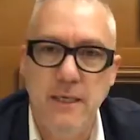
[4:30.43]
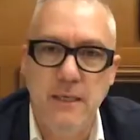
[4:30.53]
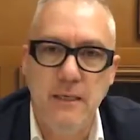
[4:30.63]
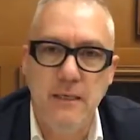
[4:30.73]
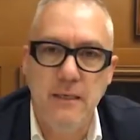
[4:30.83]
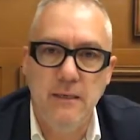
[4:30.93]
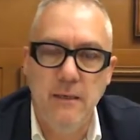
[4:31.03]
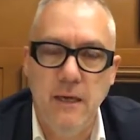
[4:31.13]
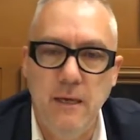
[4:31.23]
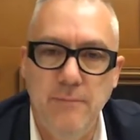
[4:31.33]
They
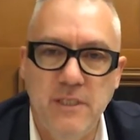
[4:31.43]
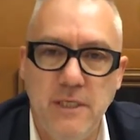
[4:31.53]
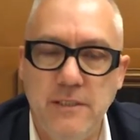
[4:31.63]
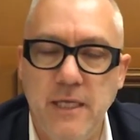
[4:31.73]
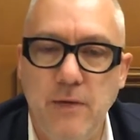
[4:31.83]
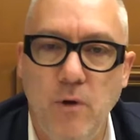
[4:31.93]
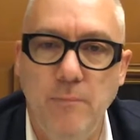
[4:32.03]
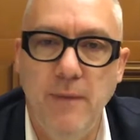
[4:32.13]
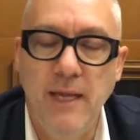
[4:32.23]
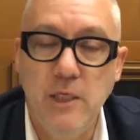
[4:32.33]
misunderstand
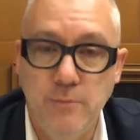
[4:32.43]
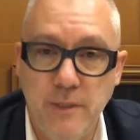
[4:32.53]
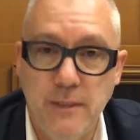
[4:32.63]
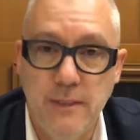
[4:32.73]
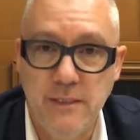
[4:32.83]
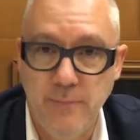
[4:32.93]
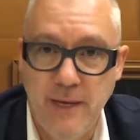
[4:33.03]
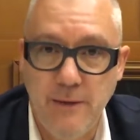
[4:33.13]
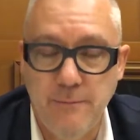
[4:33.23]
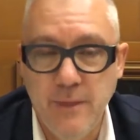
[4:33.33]
what management is
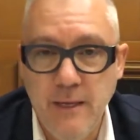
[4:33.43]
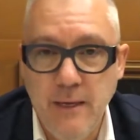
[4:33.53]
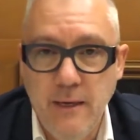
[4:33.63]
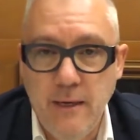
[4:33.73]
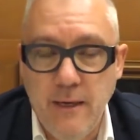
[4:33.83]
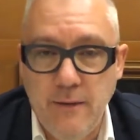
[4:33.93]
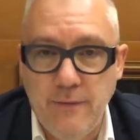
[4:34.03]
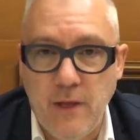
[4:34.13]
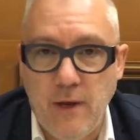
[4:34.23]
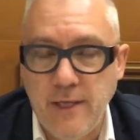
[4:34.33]
about.
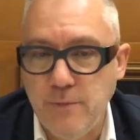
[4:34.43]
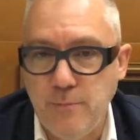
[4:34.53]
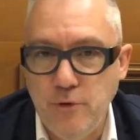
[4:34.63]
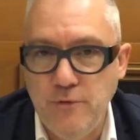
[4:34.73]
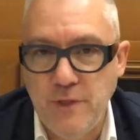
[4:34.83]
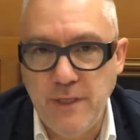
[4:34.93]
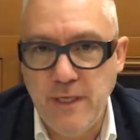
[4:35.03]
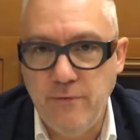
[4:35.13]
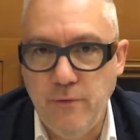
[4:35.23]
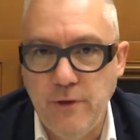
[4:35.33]
They like to prove that
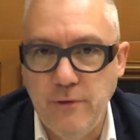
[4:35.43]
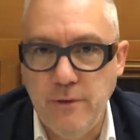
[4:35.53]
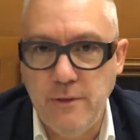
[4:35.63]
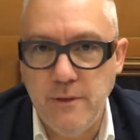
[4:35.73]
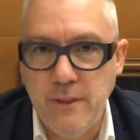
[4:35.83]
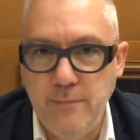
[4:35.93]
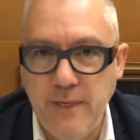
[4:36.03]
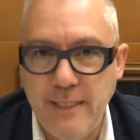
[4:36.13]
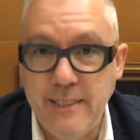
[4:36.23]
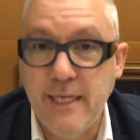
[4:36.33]
they're very good at
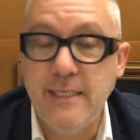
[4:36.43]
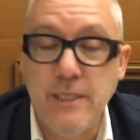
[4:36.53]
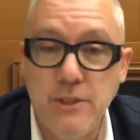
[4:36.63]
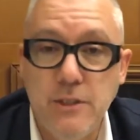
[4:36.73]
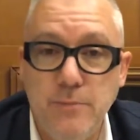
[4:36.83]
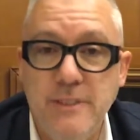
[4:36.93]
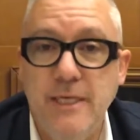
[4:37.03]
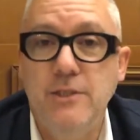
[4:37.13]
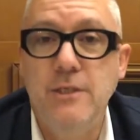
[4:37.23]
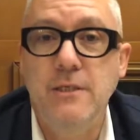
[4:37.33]
being technicians
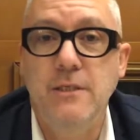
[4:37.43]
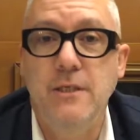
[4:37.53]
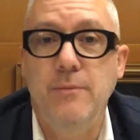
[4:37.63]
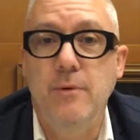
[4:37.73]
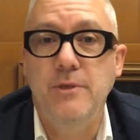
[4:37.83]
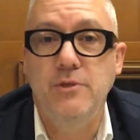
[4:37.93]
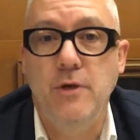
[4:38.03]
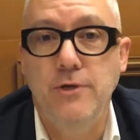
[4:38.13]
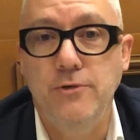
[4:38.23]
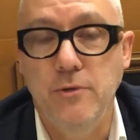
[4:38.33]
potentially. So they probably
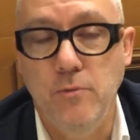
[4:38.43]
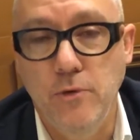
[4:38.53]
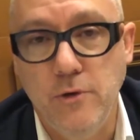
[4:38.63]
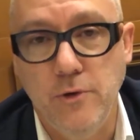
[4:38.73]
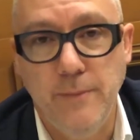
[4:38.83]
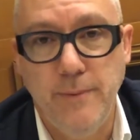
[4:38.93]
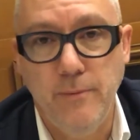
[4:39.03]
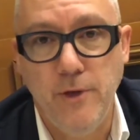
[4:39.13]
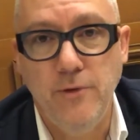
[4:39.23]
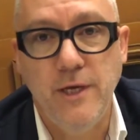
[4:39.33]
try and do the work or let
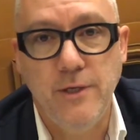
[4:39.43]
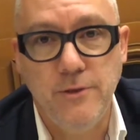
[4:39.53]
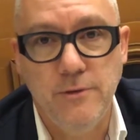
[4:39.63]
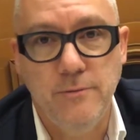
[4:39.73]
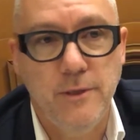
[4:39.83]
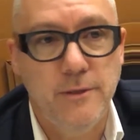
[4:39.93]
people know they can do the